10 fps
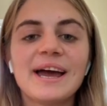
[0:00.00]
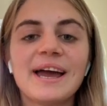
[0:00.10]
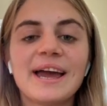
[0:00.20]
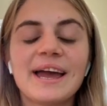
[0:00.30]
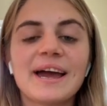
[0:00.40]

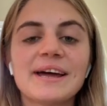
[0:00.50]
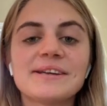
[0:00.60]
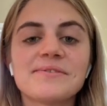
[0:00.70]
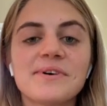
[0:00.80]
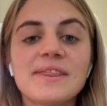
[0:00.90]
And a
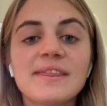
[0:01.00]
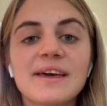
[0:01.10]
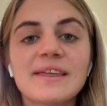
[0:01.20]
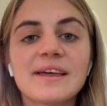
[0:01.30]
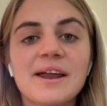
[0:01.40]
fun
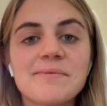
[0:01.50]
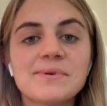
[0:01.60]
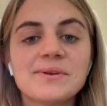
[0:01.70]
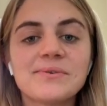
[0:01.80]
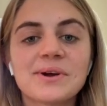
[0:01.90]
thing that I've
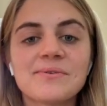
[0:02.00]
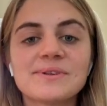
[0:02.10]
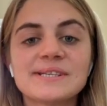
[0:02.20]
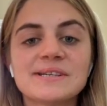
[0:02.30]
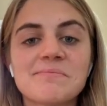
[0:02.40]
been doing over the
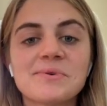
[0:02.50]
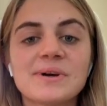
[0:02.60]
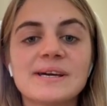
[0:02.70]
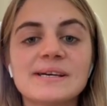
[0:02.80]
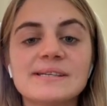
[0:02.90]
summer
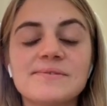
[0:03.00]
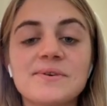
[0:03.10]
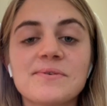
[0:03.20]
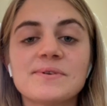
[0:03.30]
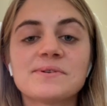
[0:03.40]
is a
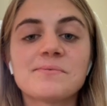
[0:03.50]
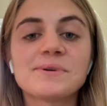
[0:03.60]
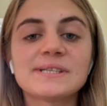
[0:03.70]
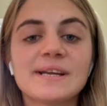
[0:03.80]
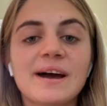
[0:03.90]
few of the
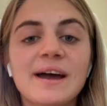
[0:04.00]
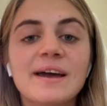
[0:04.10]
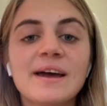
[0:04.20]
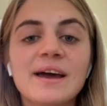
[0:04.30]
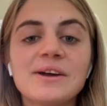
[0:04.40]
swimmers and I
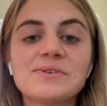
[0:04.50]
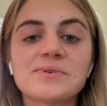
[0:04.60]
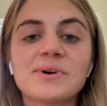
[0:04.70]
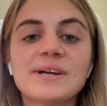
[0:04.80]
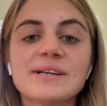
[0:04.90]

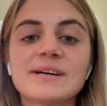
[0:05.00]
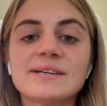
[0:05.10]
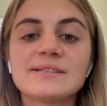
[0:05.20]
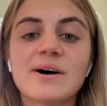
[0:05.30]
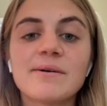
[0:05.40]
joined a
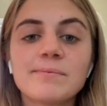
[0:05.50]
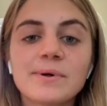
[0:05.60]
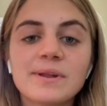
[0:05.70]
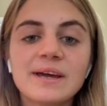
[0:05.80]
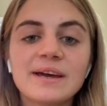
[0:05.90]
softball
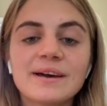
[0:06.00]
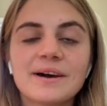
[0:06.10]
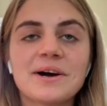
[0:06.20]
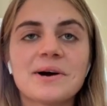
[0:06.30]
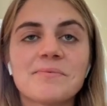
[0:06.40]
league
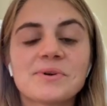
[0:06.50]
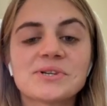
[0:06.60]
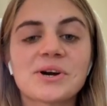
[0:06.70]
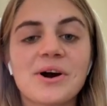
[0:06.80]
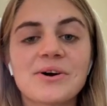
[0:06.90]
with
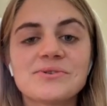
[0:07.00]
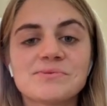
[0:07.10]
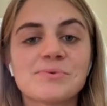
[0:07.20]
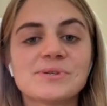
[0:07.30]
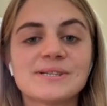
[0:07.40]
Chicago
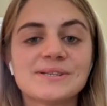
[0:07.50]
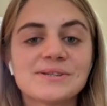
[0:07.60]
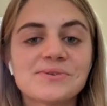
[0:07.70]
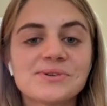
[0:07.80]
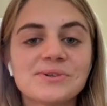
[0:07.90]
Sports and
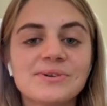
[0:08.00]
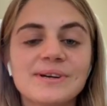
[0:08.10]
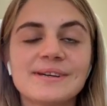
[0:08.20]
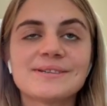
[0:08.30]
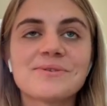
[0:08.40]
Social.
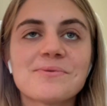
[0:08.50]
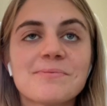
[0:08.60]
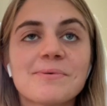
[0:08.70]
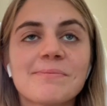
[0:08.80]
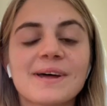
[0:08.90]
And so we've
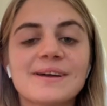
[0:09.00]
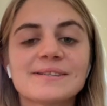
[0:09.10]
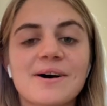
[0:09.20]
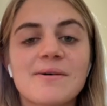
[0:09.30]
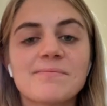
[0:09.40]
been playing
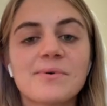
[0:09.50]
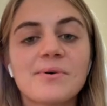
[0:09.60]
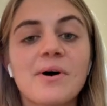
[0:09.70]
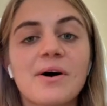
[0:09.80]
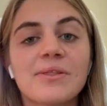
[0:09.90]

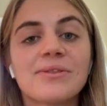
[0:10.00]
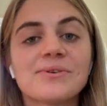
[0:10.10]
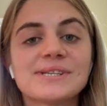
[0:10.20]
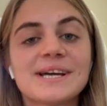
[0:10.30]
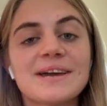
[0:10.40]
softball on
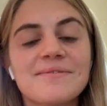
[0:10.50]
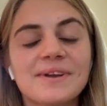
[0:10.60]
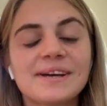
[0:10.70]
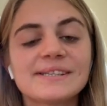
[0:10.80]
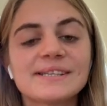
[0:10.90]
Thursday
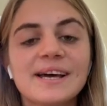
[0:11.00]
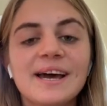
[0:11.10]
evenings,